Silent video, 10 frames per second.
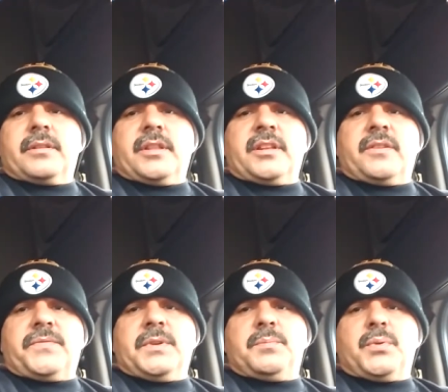And
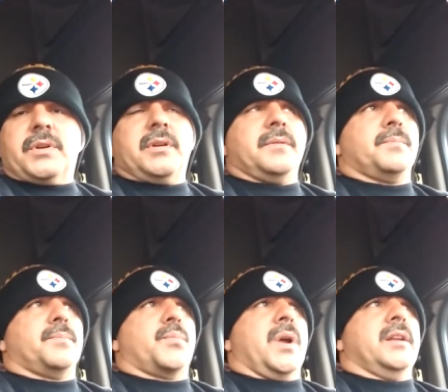if you put a
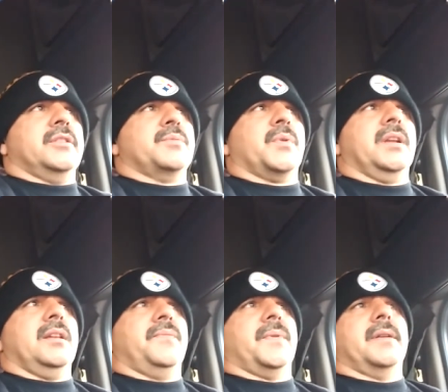brand new spring
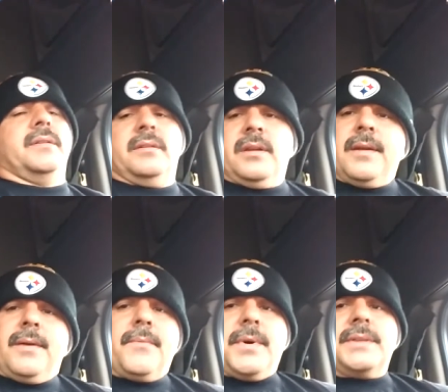leaf on
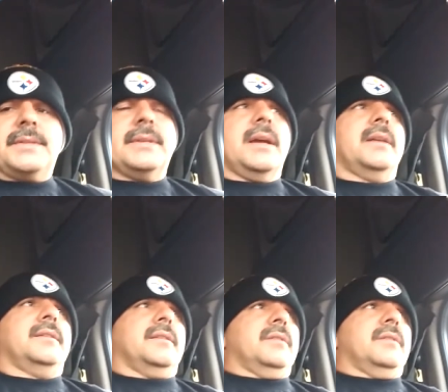one side,